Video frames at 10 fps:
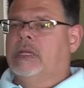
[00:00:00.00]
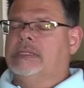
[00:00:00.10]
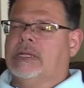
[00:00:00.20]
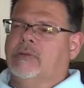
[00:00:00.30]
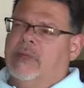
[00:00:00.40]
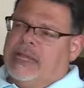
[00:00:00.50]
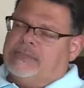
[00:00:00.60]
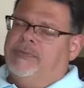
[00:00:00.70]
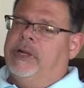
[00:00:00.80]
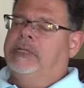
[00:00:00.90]
So that's
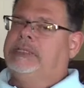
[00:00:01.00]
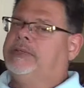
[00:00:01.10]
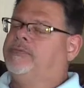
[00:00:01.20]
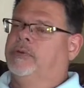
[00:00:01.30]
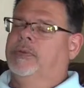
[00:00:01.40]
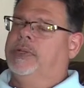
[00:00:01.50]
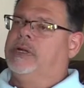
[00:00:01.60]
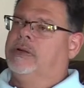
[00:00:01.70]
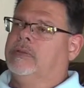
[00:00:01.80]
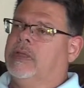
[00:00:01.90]
very different.
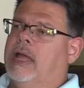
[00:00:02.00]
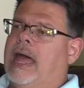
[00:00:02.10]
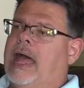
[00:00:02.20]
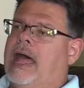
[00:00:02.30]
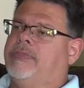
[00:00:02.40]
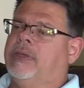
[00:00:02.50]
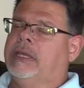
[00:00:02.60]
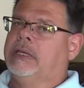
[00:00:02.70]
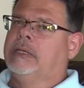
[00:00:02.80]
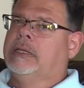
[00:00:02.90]
I think...